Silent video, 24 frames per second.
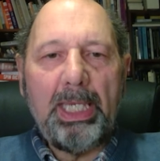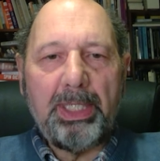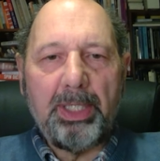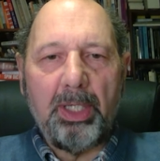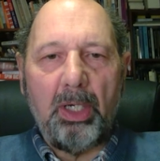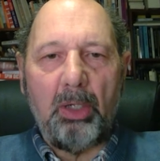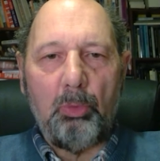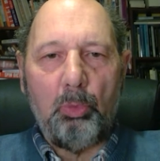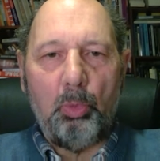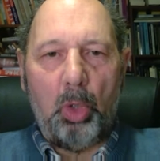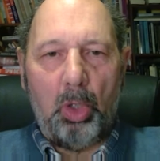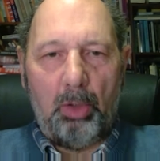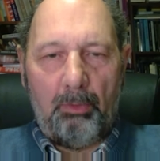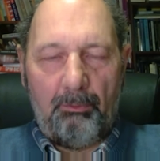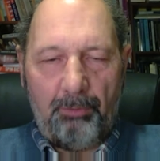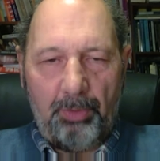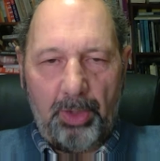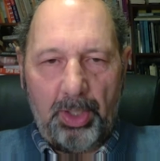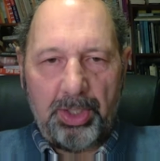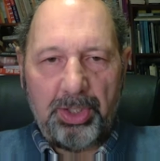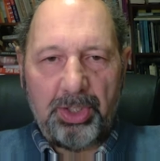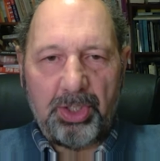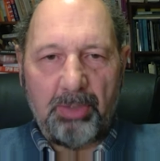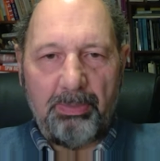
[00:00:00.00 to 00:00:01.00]
we don't
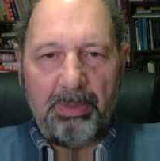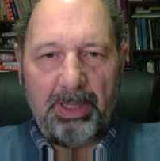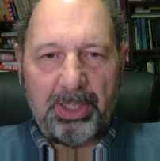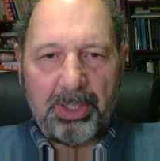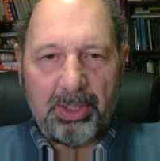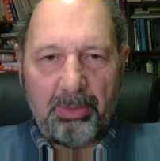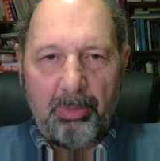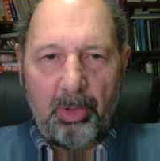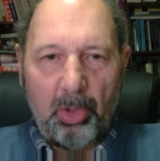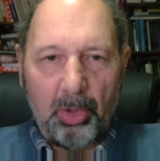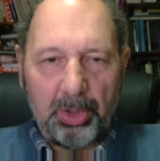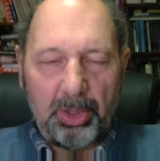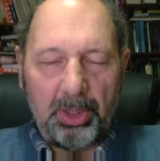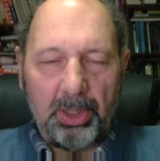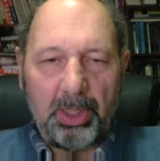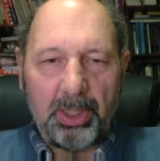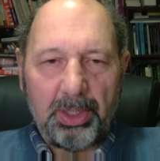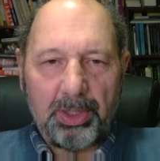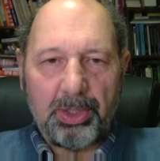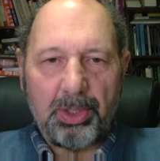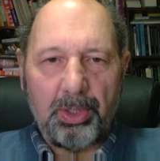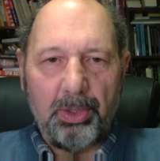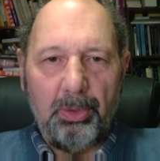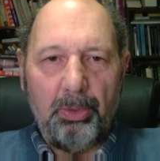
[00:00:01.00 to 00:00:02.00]
want first to be
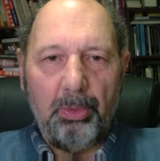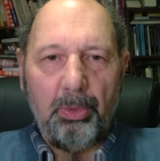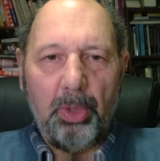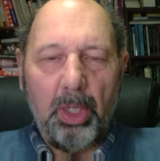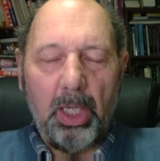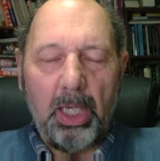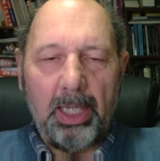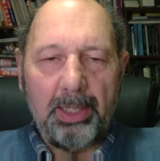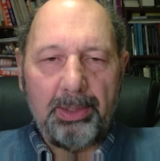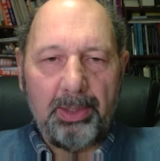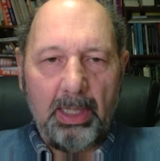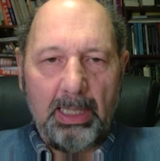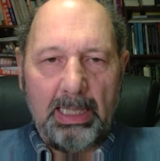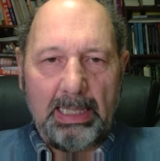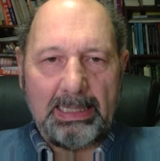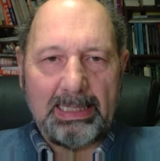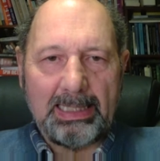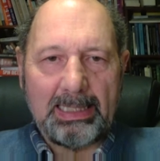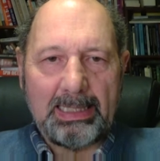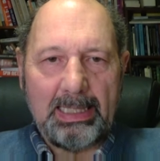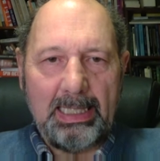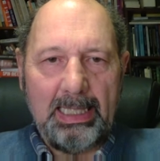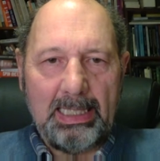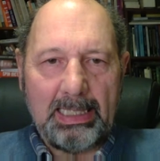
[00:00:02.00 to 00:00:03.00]
subordinate to uh,
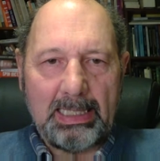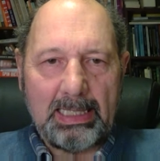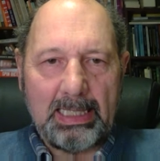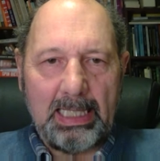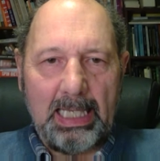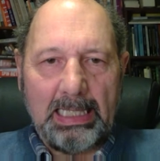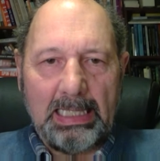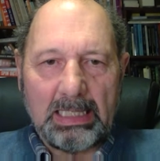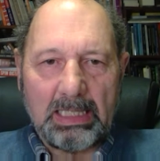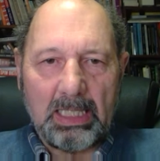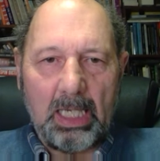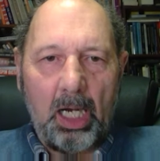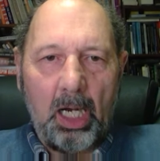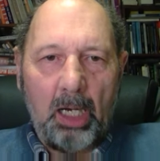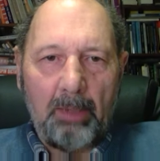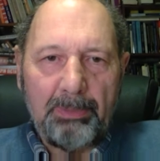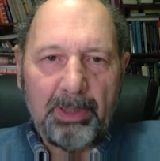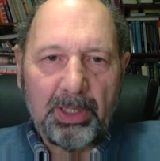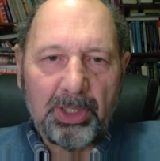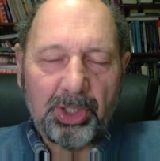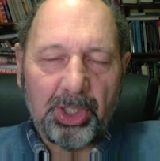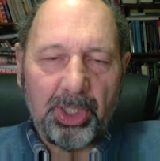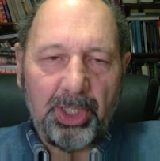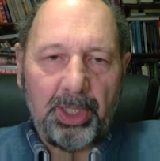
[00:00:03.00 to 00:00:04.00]
the United States and
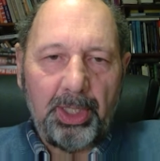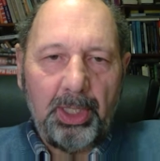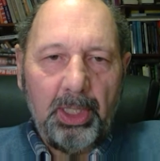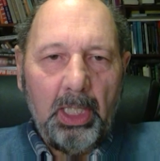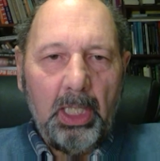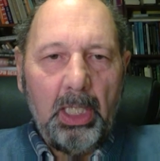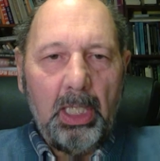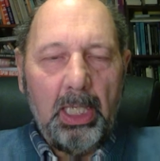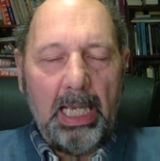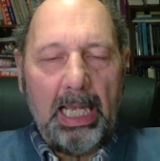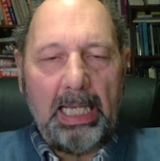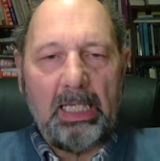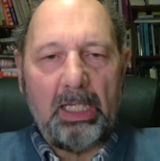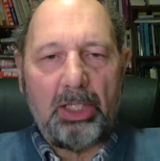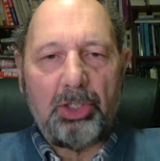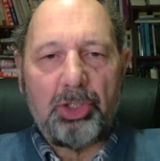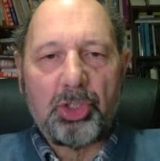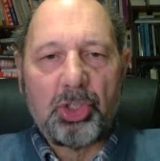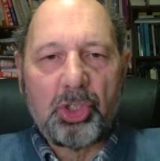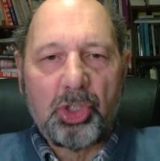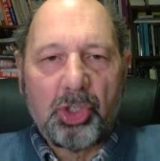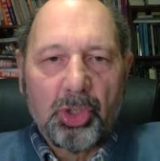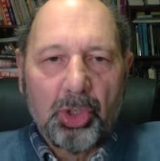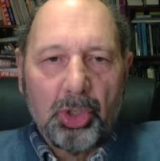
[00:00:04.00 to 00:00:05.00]
its arbitrary
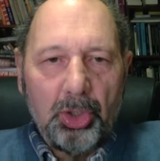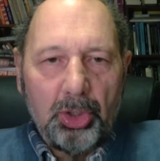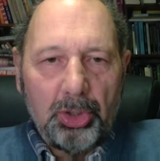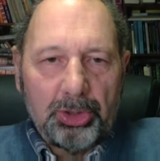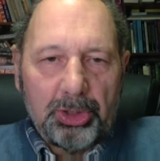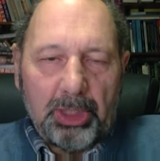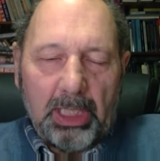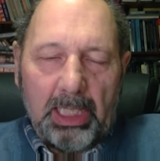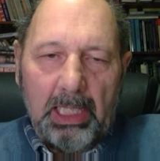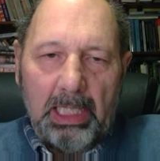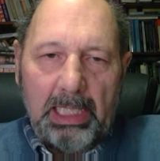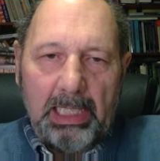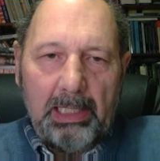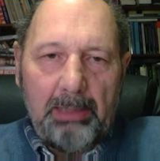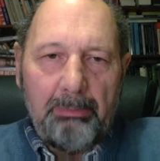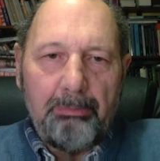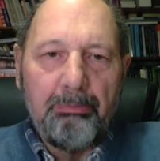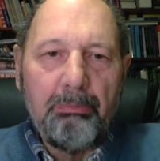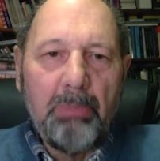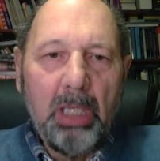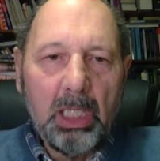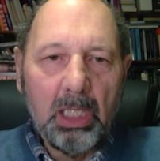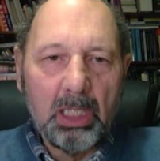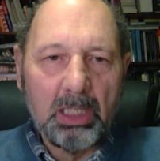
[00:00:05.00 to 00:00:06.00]
and
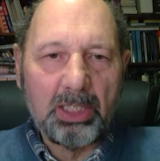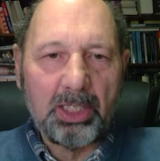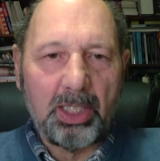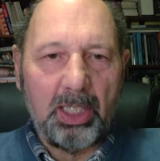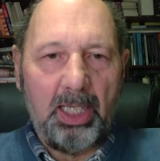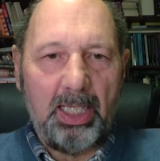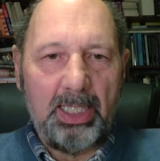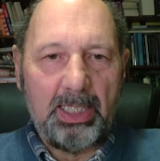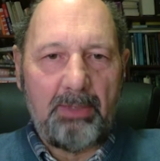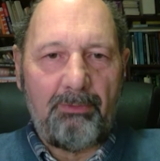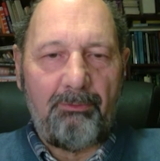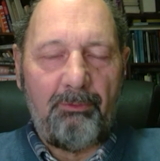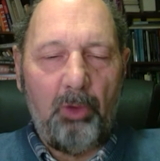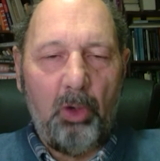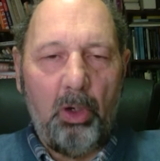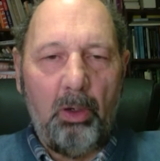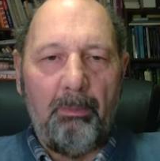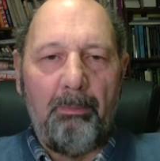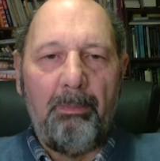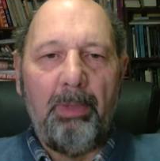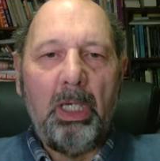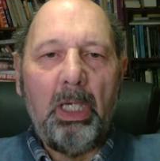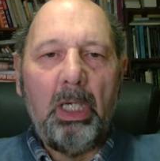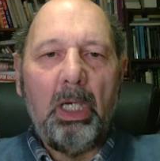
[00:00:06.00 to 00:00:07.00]
extraordinarily militarized
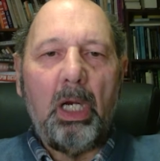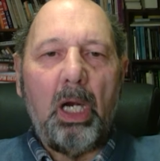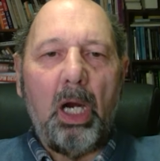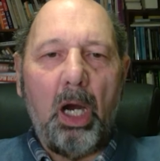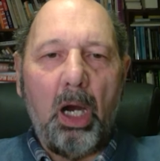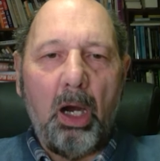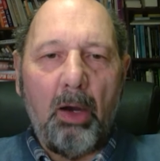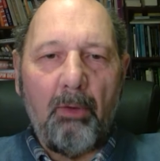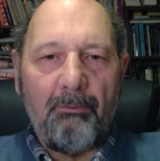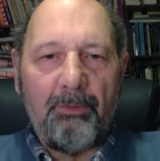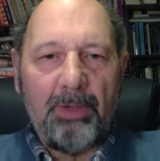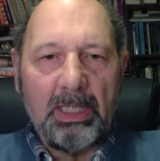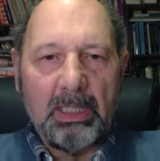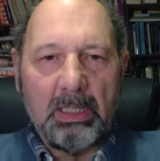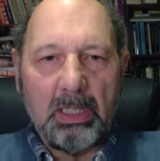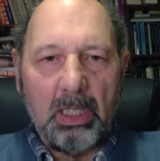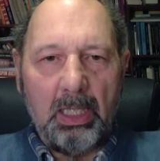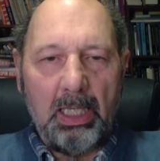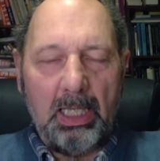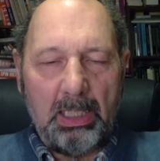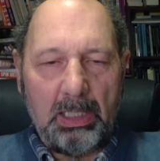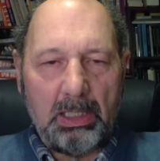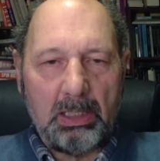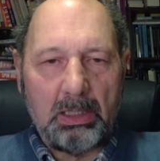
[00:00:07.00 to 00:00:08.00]
form
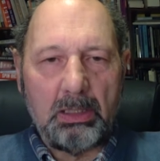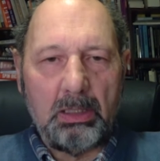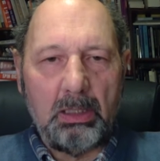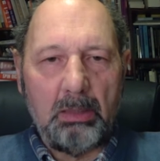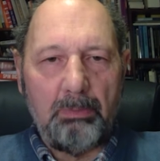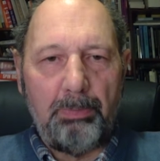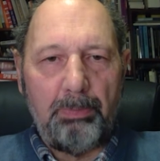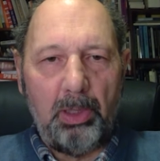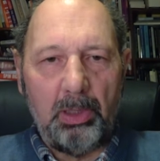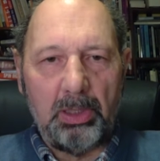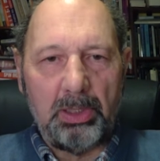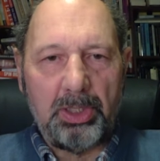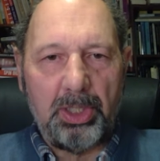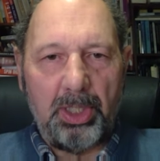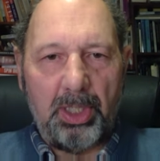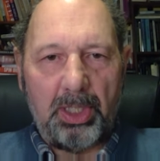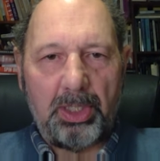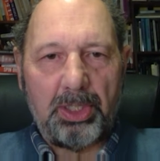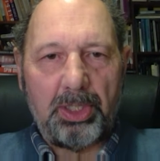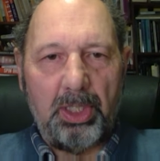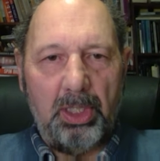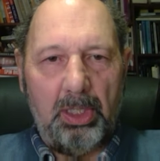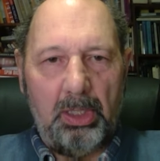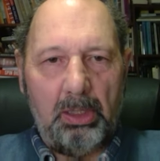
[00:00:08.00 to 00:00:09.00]
of international
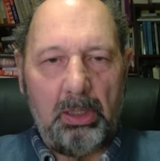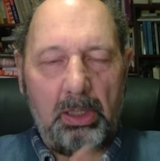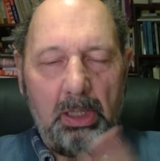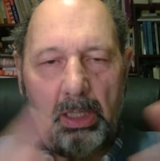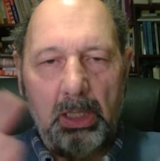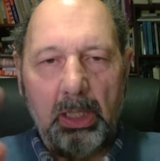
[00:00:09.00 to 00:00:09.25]
politics.